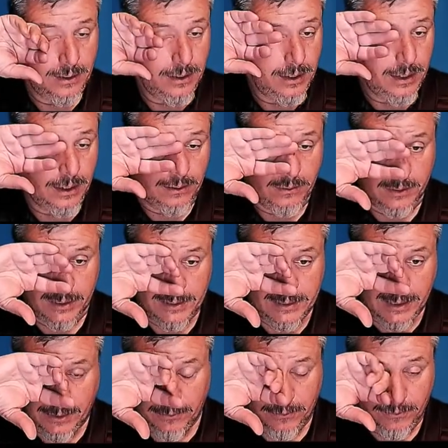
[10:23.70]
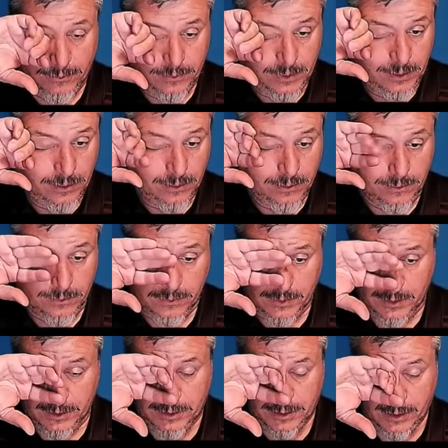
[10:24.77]
And let's say,
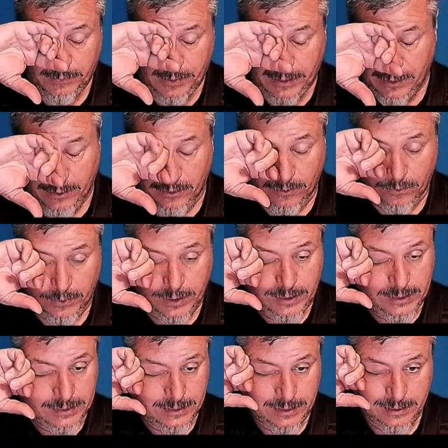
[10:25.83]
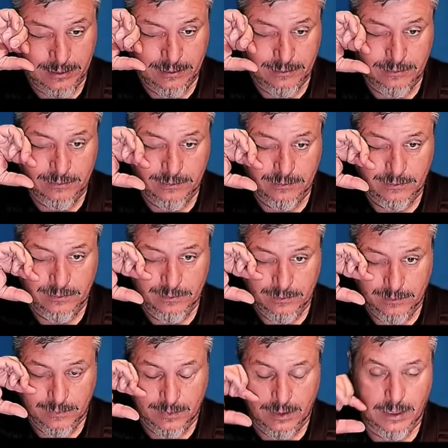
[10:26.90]
there should be no reason
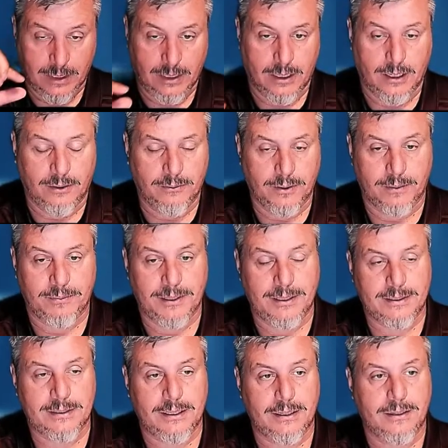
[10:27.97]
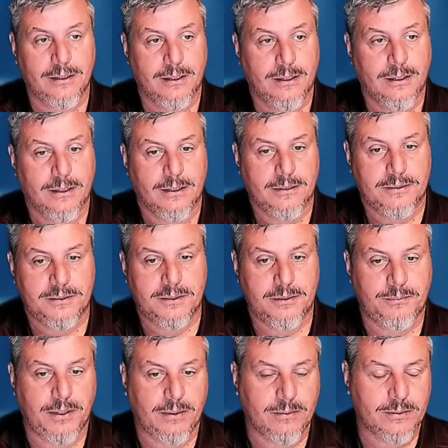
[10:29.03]
a hallway PC
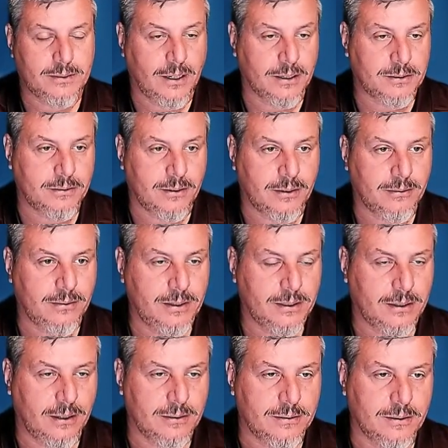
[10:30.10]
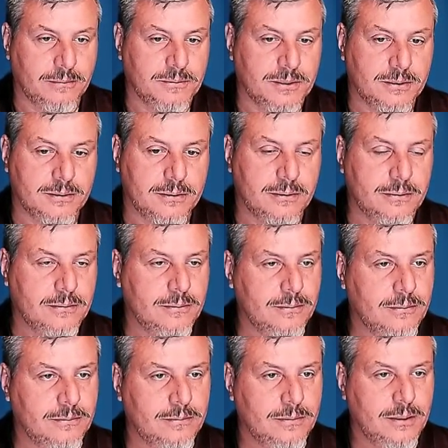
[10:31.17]
should be able to talk to our credit card terminals.
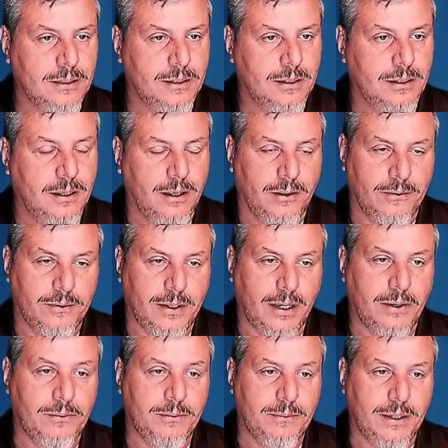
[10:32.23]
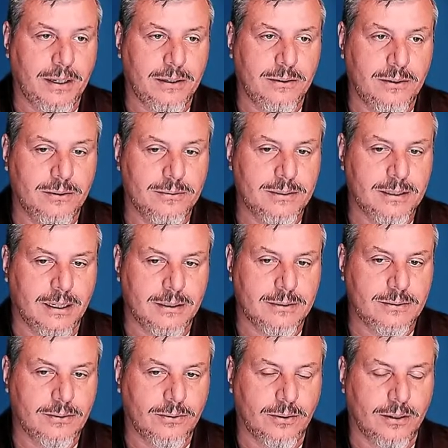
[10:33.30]
That would make no
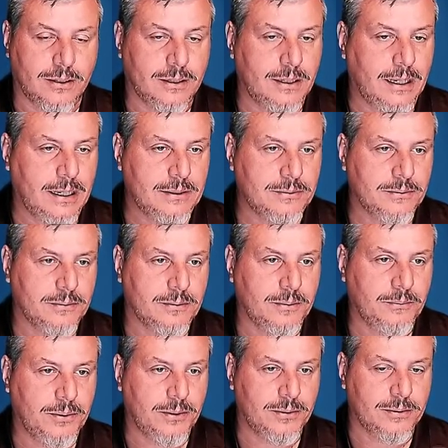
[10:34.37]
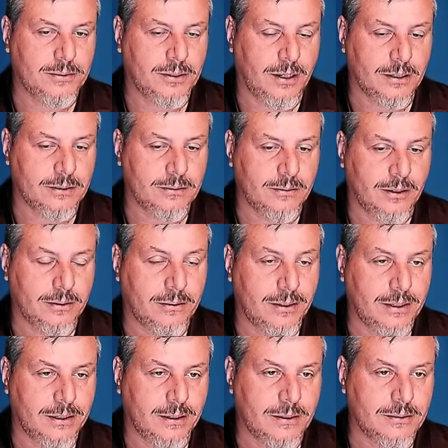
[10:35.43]
sense. Or a classroom computer talk to our
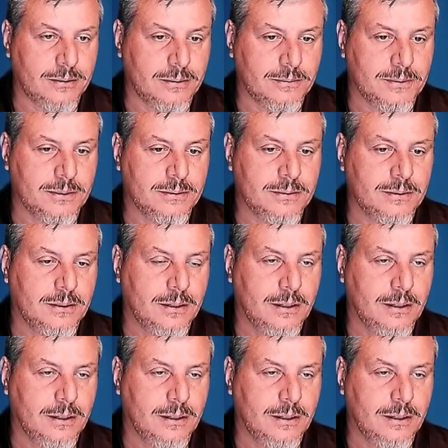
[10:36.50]
credit card terminals.